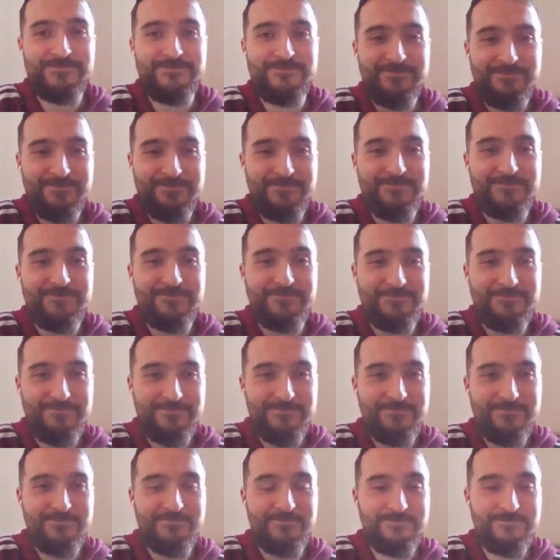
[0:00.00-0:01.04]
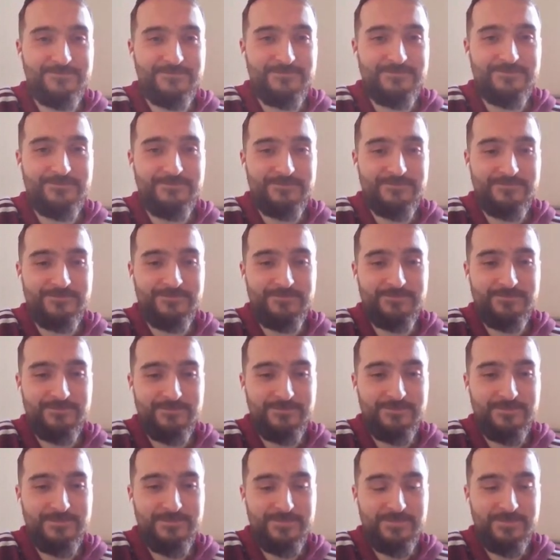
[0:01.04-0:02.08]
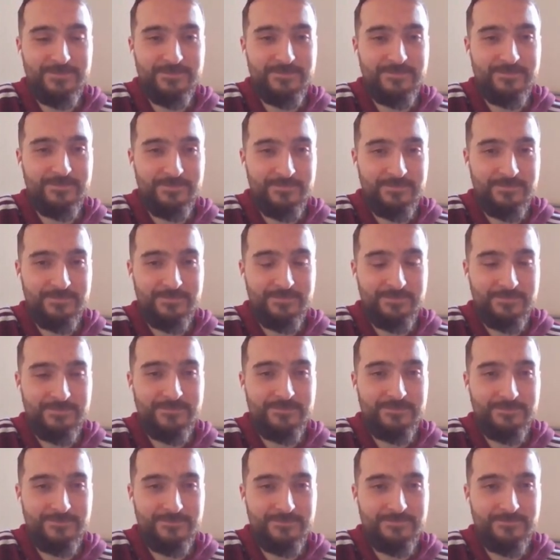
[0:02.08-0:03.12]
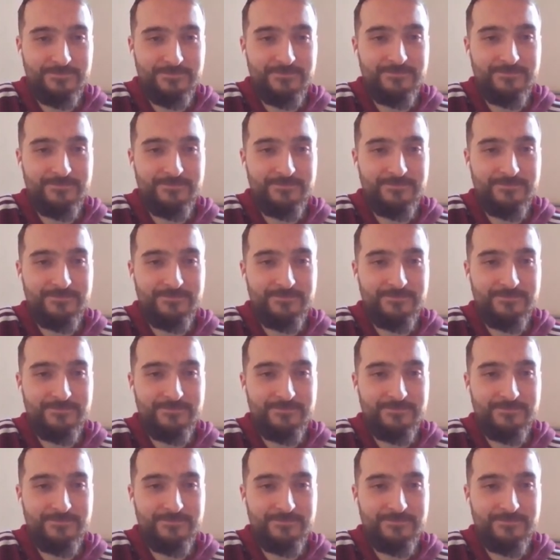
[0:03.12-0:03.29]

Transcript: [no speech]